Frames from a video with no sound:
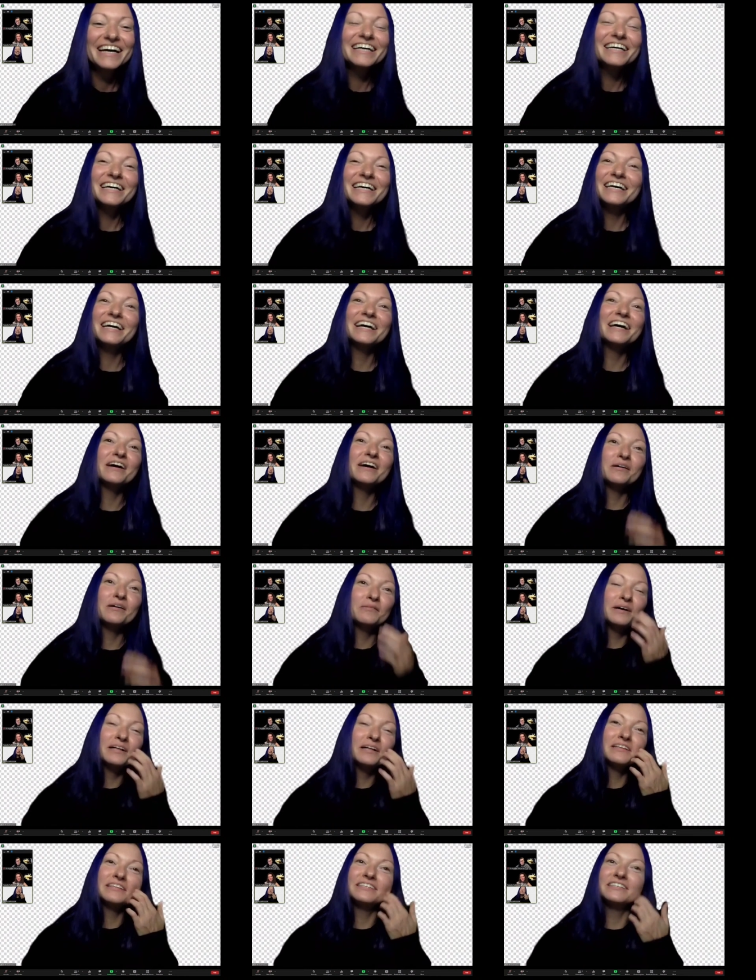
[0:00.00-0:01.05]

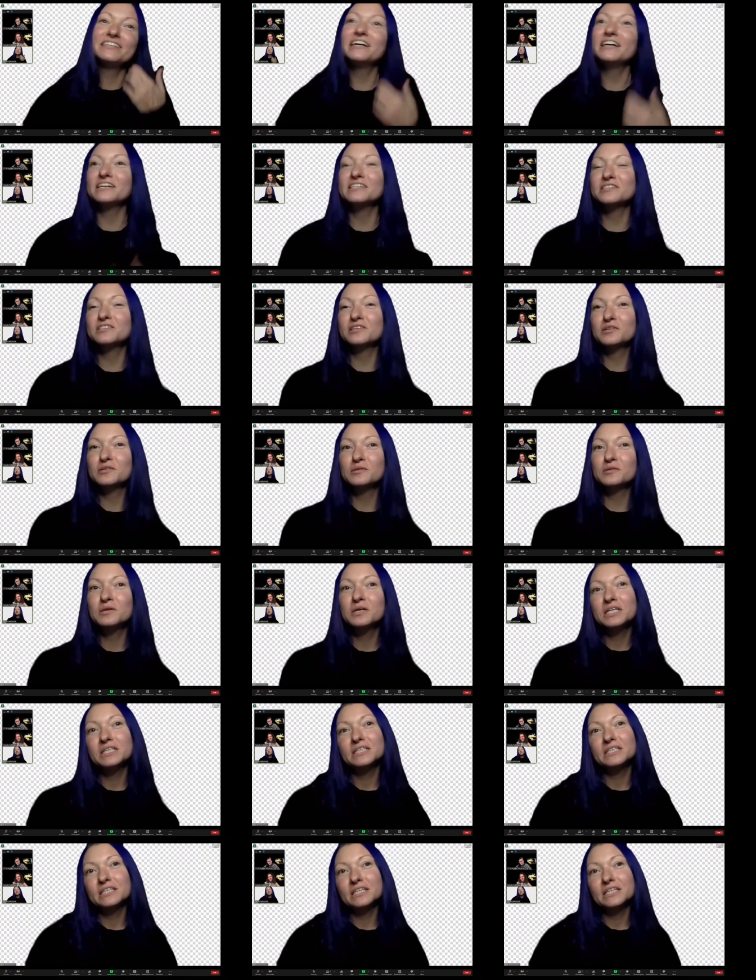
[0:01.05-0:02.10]
Well, yeah. So,
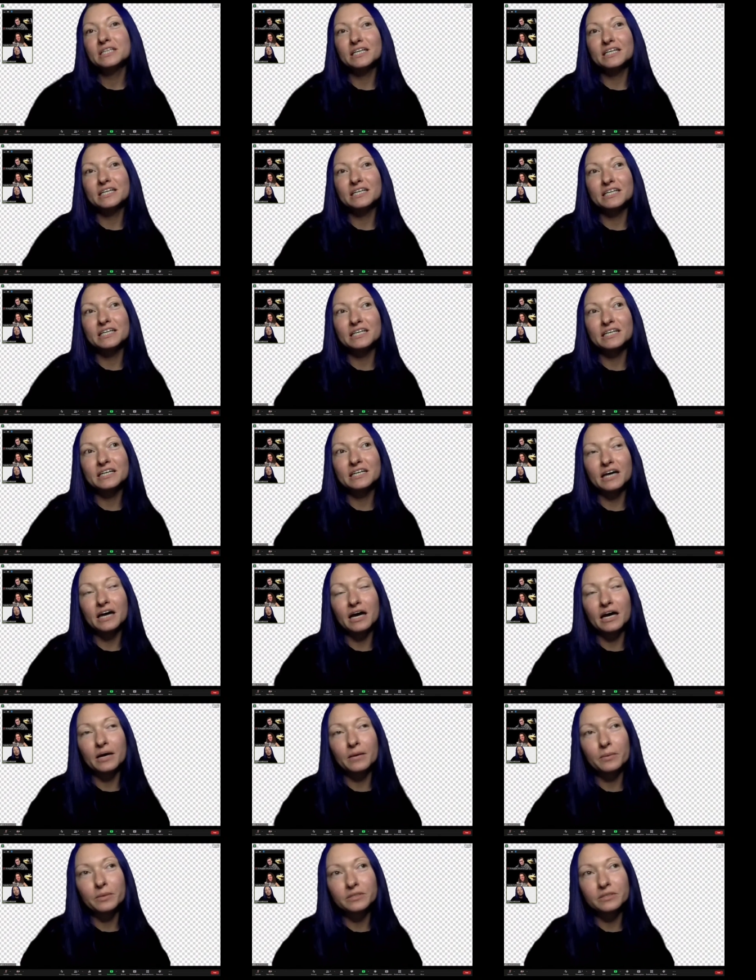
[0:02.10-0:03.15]

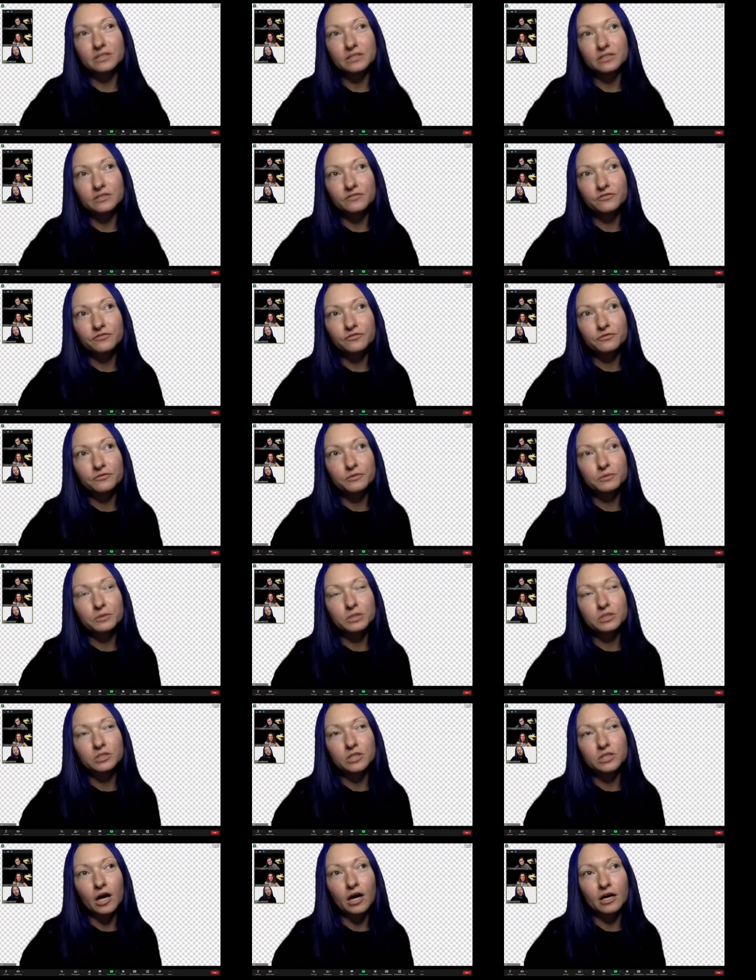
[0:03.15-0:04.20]
but if we
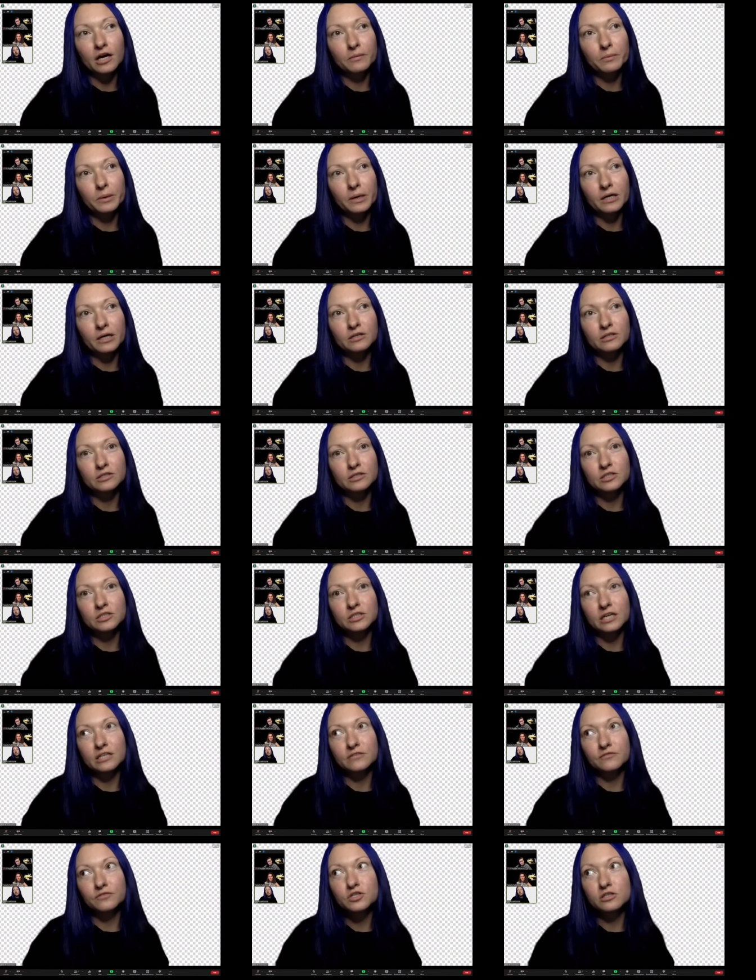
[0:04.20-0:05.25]
talk about
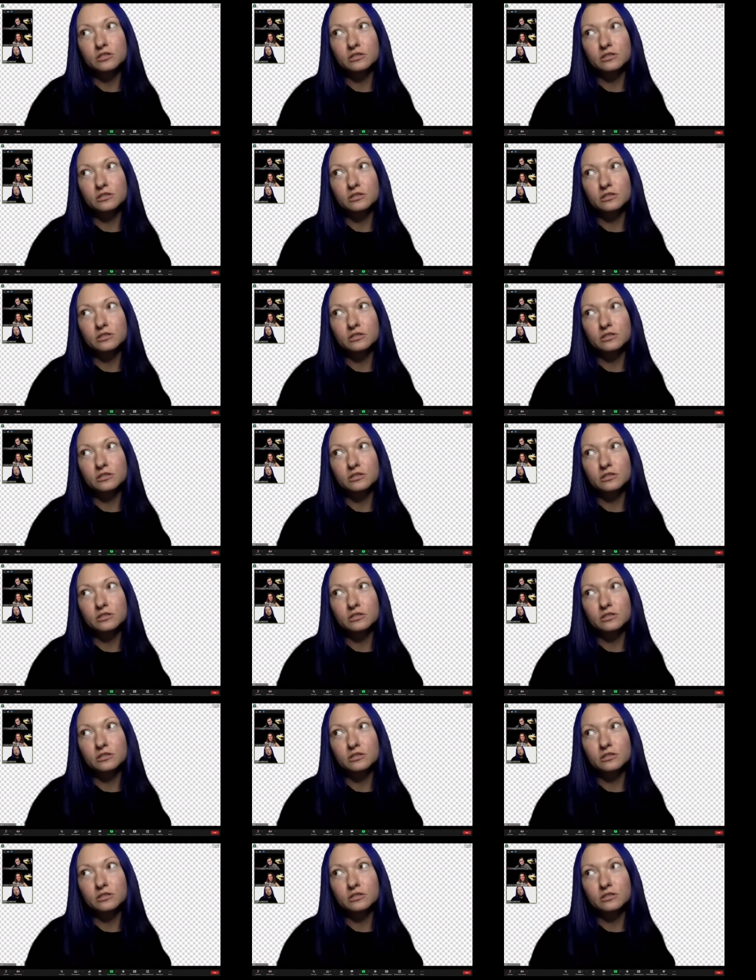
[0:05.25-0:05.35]
artificial